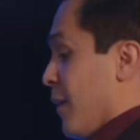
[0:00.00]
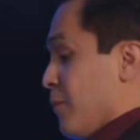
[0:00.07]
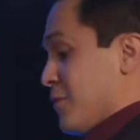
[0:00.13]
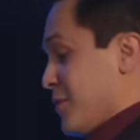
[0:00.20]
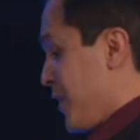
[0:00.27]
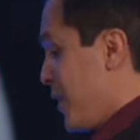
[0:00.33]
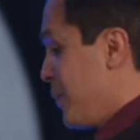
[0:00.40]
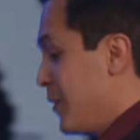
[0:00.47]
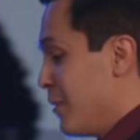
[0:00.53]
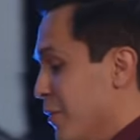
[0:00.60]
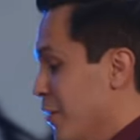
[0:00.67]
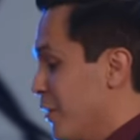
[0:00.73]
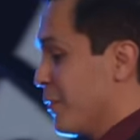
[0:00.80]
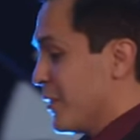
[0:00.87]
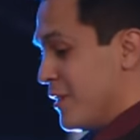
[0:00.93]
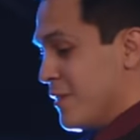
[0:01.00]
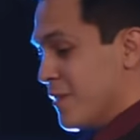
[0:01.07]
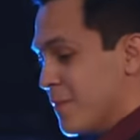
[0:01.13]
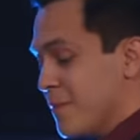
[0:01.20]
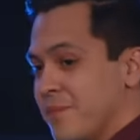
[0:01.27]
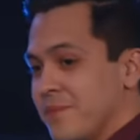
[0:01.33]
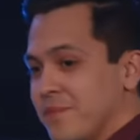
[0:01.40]
I'm just going to be real with
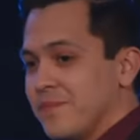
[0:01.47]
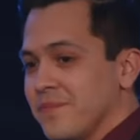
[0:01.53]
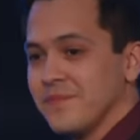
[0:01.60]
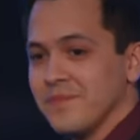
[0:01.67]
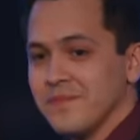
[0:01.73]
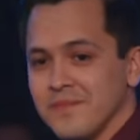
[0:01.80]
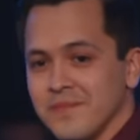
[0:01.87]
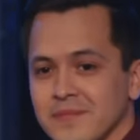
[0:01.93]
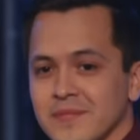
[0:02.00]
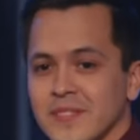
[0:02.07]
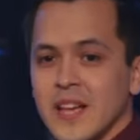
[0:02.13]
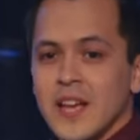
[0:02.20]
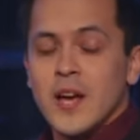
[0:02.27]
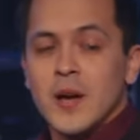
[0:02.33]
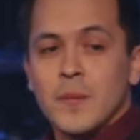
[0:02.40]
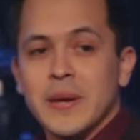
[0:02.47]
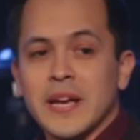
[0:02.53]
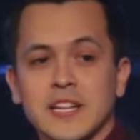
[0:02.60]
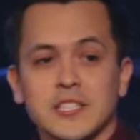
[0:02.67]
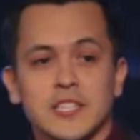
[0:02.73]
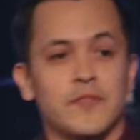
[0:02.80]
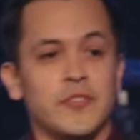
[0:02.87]
you.
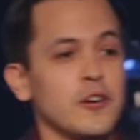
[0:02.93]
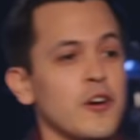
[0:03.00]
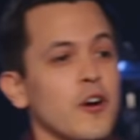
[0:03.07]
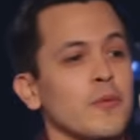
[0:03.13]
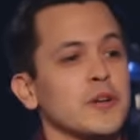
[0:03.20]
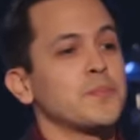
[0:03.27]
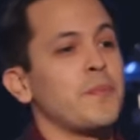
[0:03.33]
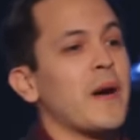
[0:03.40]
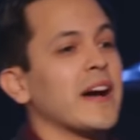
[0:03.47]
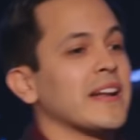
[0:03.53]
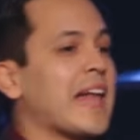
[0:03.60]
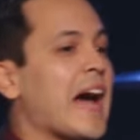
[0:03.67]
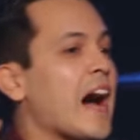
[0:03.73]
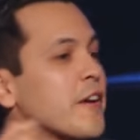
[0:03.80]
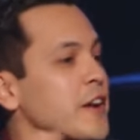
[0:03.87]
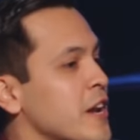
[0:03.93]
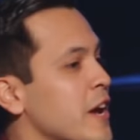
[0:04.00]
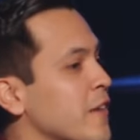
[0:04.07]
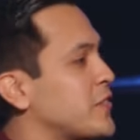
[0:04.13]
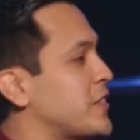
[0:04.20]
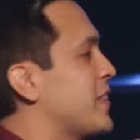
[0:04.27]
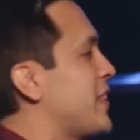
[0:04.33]
Because if you don't respond loud
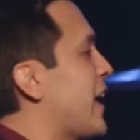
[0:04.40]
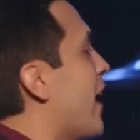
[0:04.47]
enough to